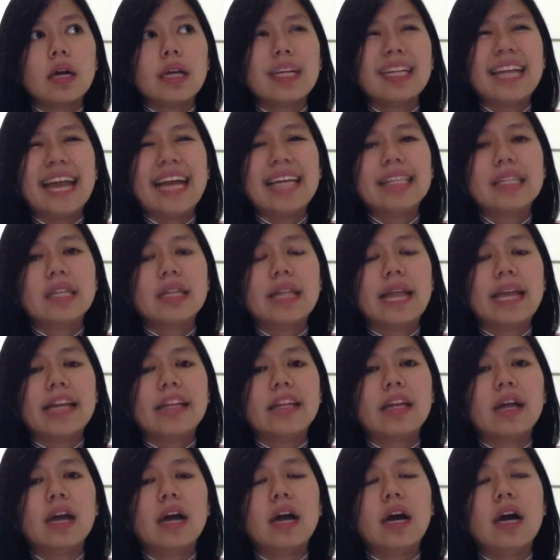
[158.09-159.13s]
it has a lot
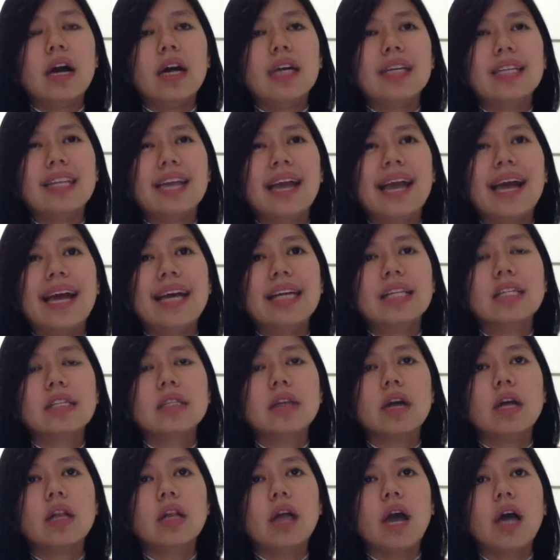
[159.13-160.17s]
uh, it has
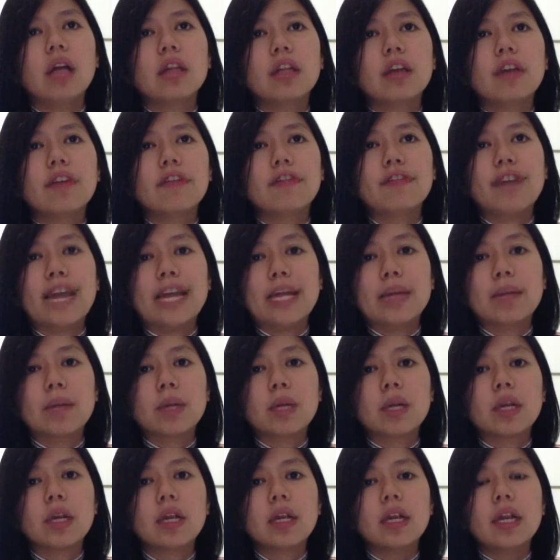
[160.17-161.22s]
a lot of
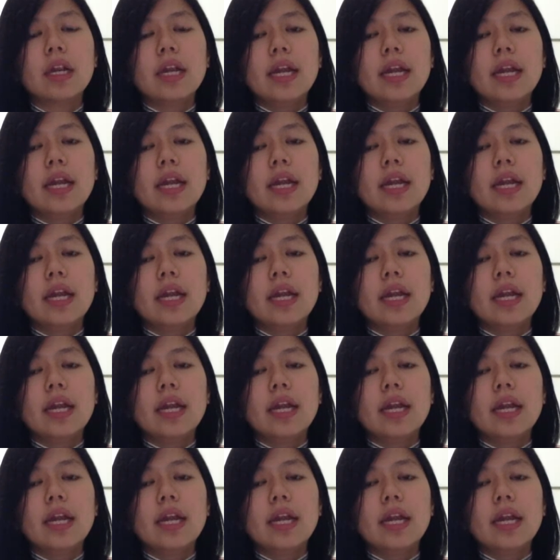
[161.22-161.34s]
fiber